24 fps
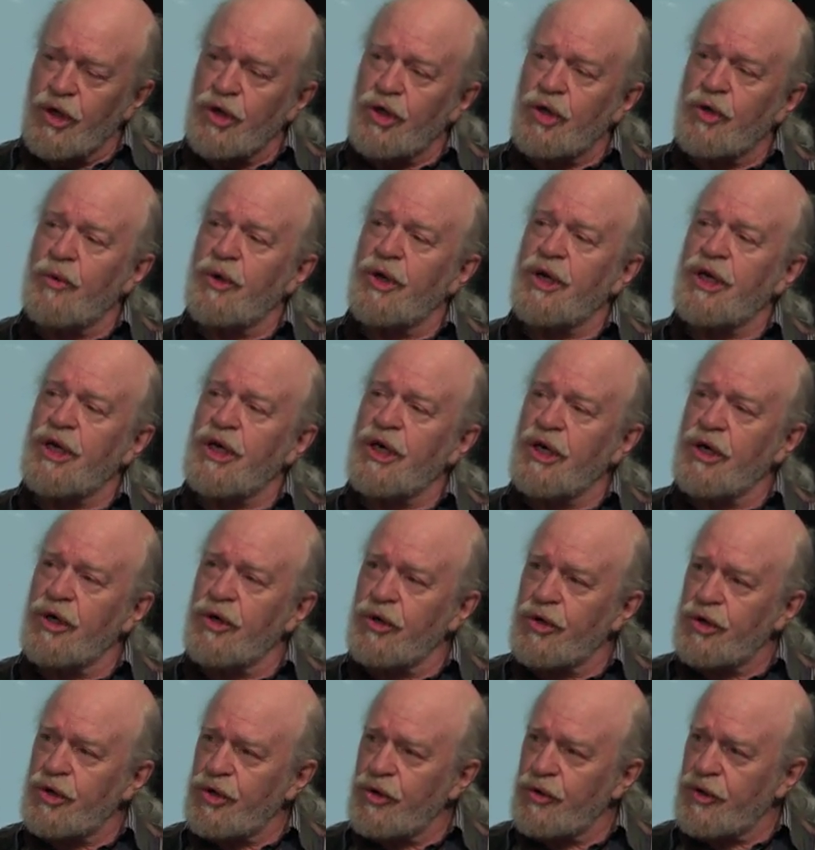to
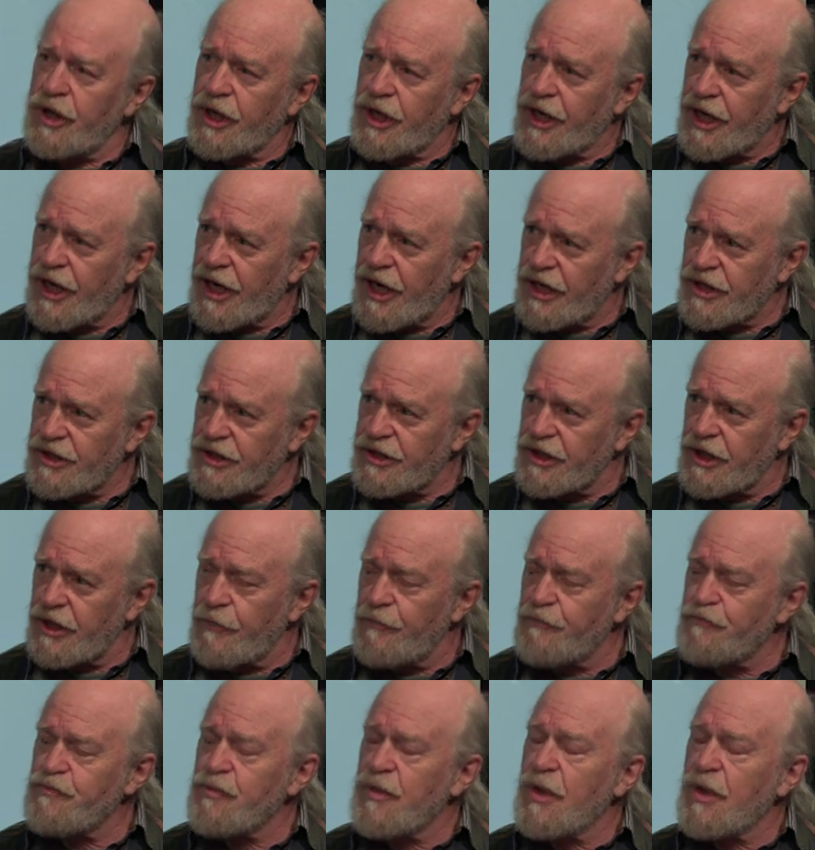adhere to the CASA,